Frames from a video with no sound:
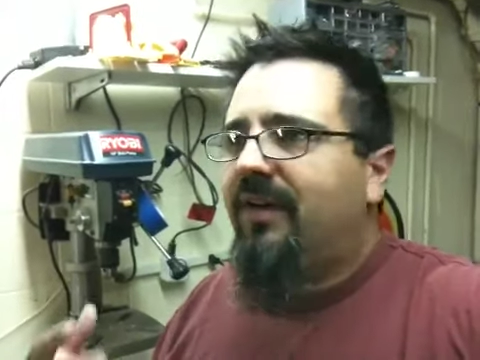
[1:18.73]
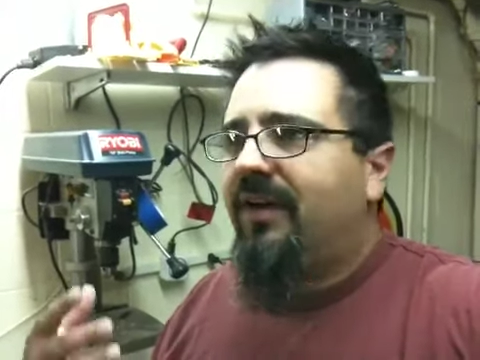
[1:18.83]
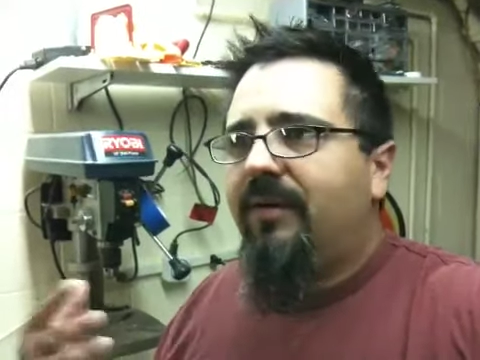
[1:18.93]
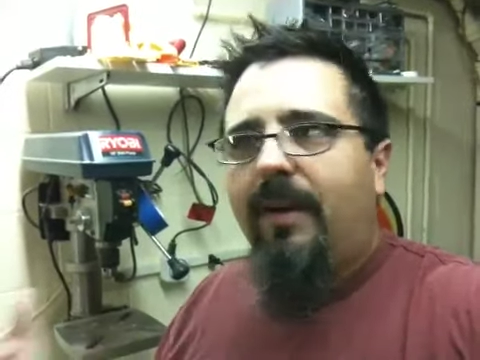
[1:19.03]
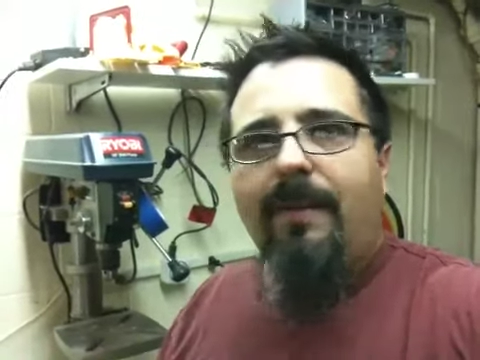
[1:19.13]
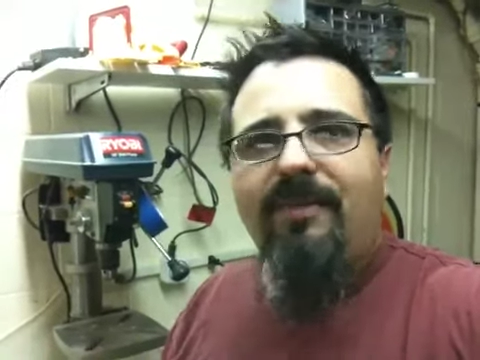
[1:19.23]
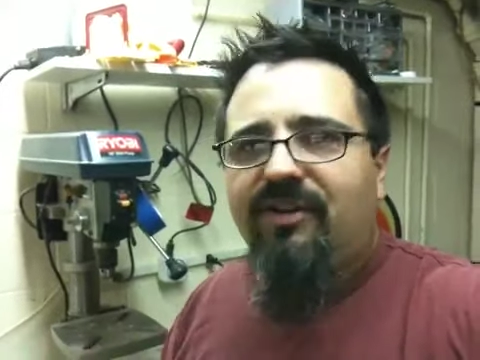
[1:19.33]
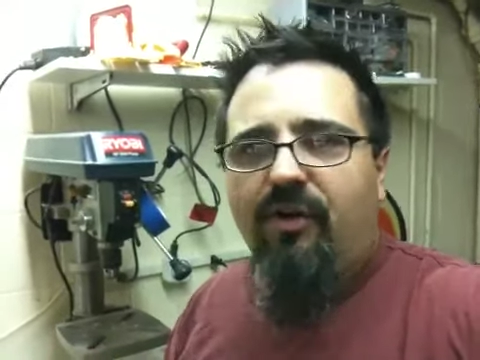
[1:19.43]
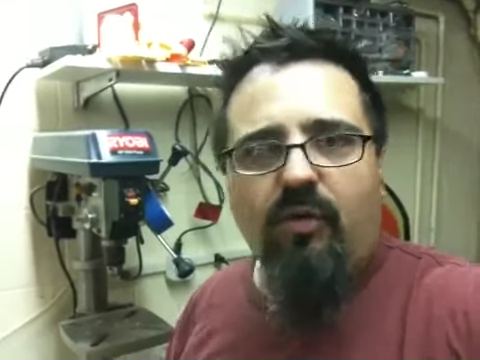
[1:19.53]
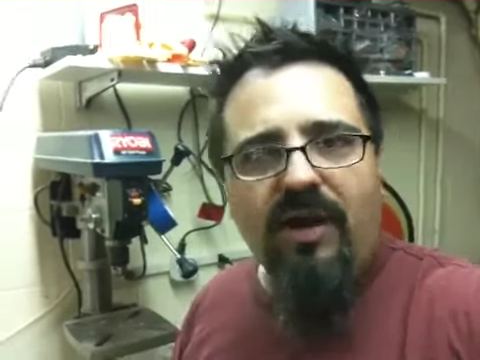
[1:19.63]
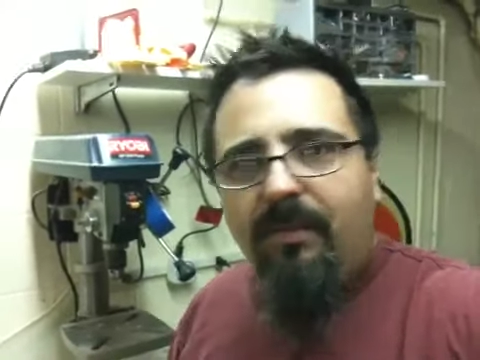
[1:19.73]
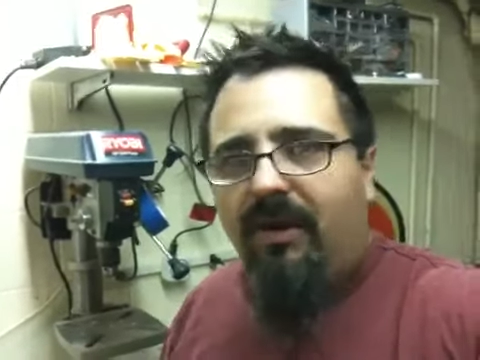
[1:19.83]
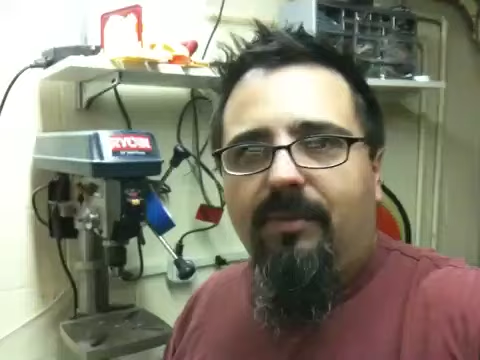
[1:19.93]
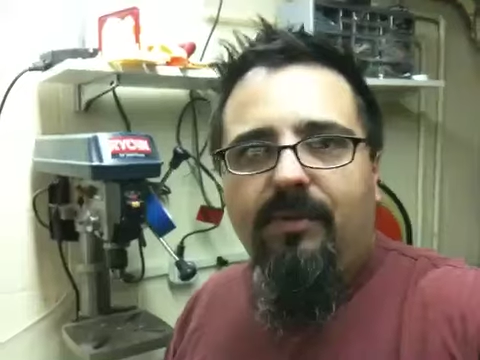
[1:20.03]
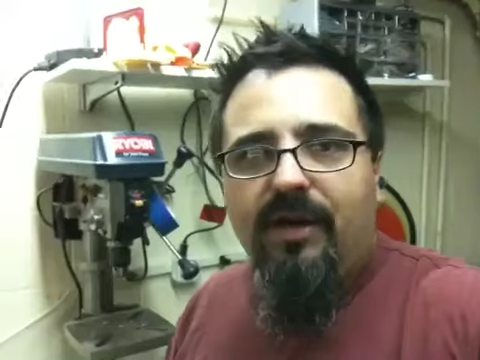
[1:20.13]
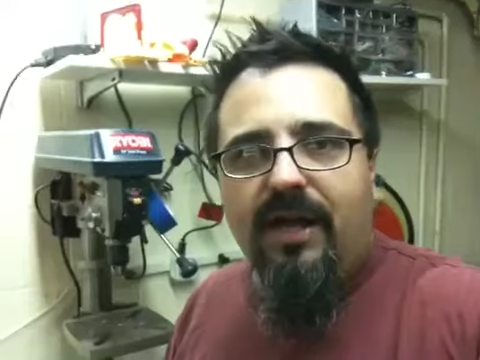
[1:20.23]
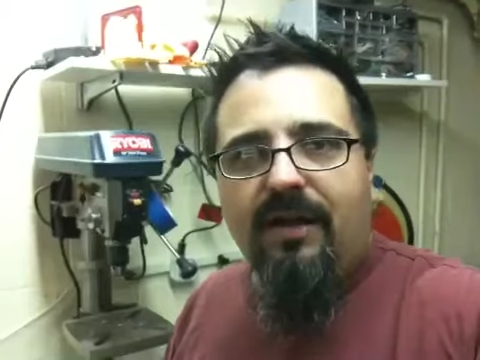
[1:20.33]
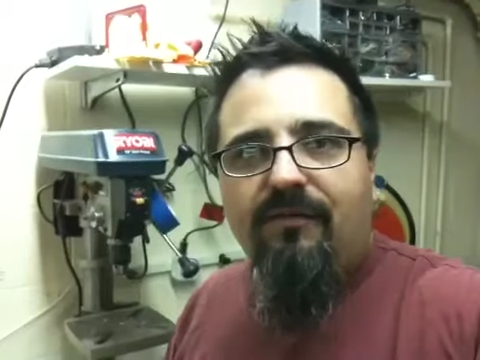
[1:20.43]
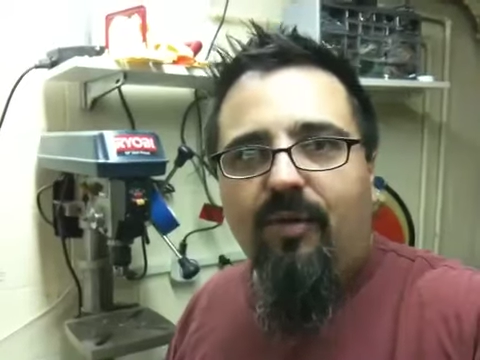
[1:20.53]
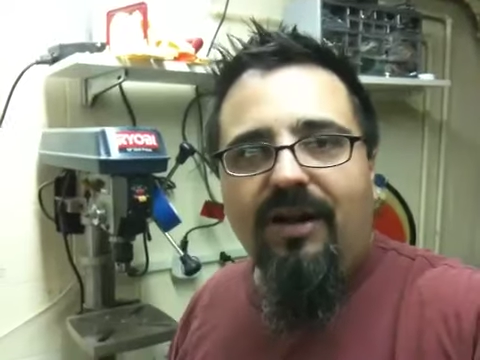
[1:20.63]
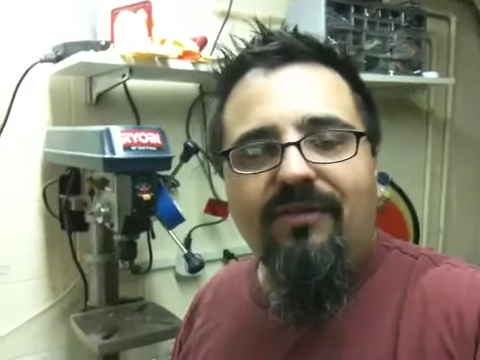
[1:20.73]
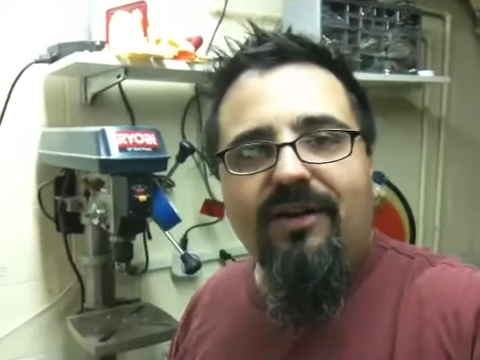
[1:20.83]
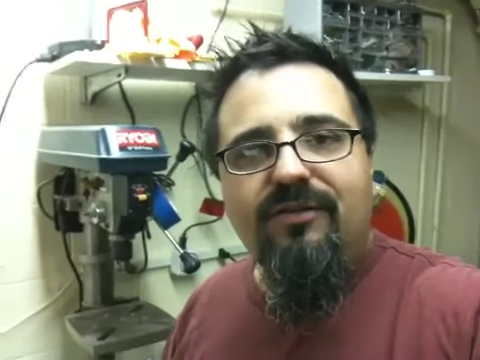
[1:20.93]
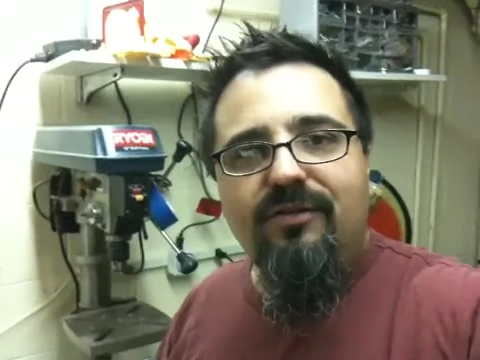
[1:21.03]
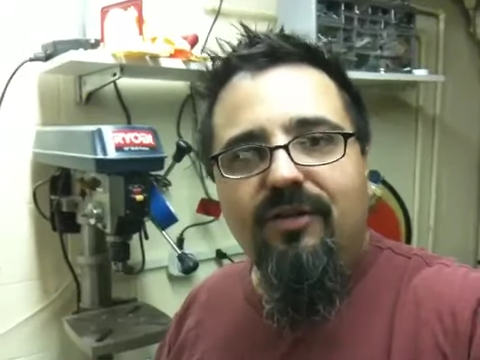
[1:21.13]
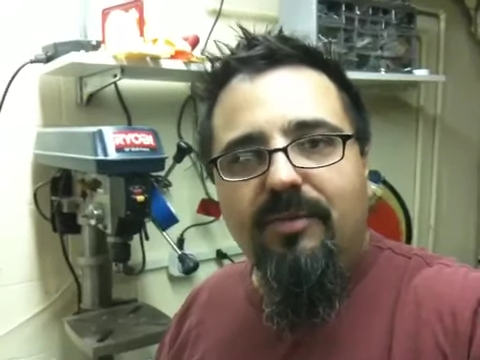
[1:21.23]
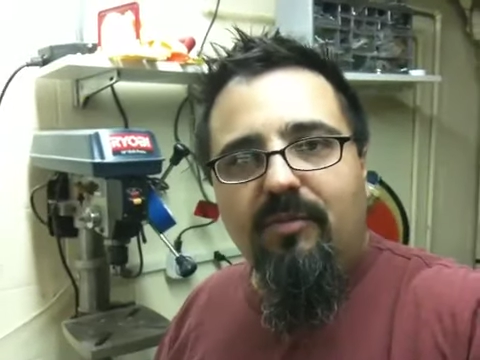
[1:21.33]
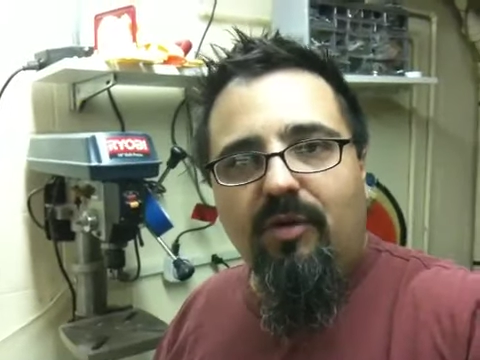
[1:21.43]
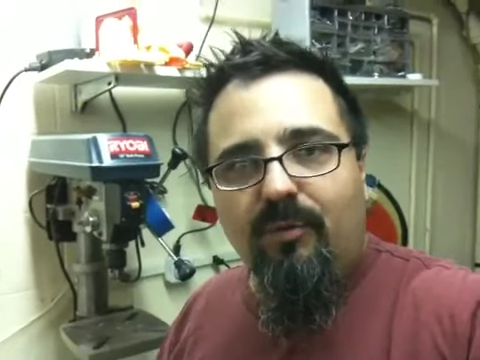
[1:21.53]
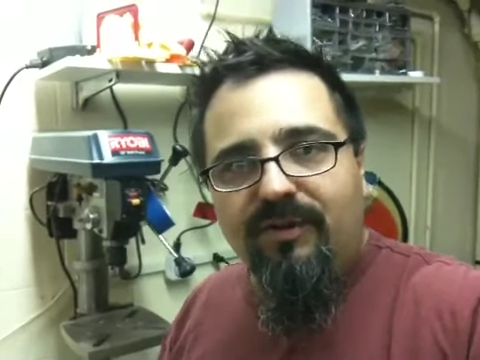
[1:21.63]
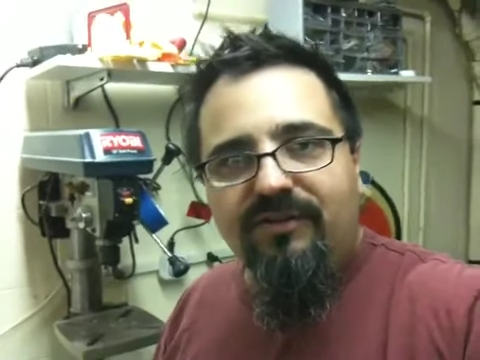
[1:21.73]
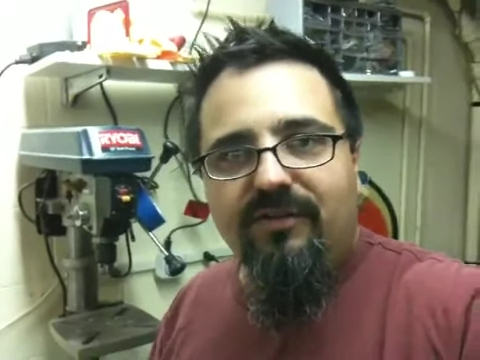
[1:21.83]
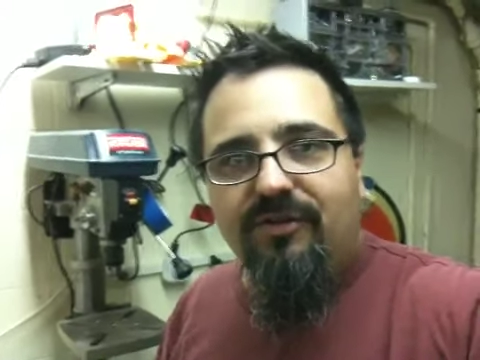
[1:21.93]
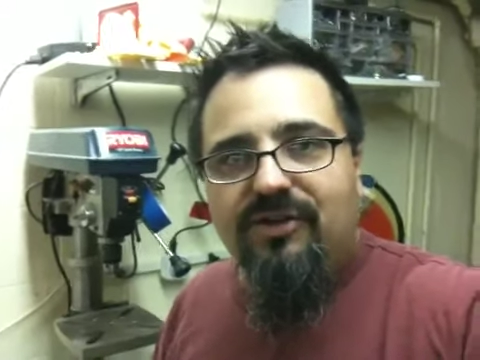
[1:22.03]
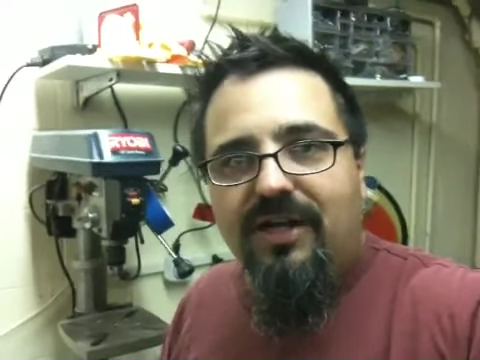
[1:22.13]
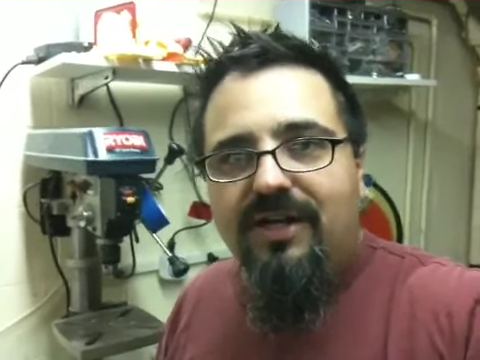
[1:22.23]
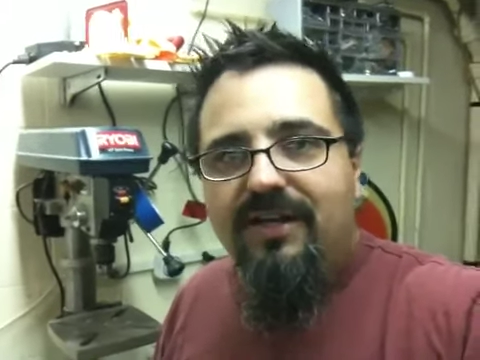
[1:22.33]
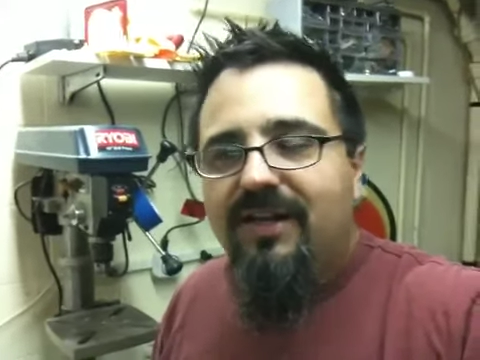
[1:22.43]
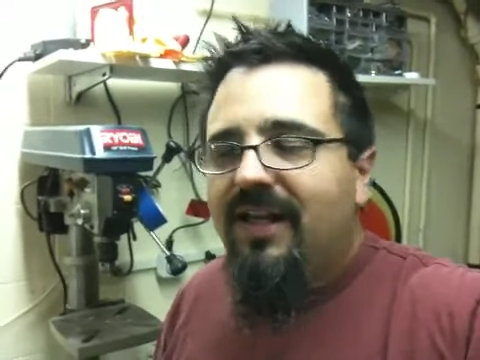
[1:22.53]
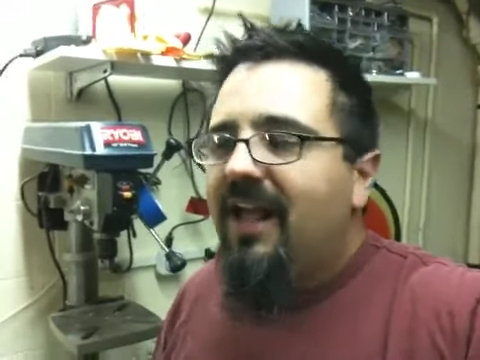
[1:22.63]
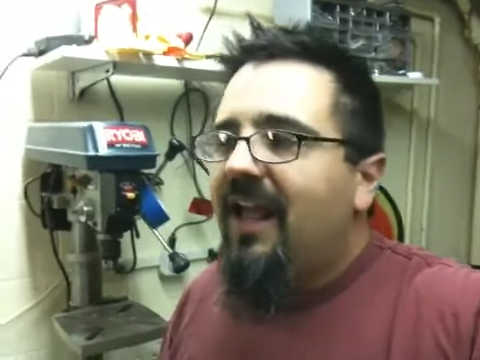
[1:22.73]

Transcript: Uh, I bet Kreg probably would have one. I've got to do a little bit more research on it.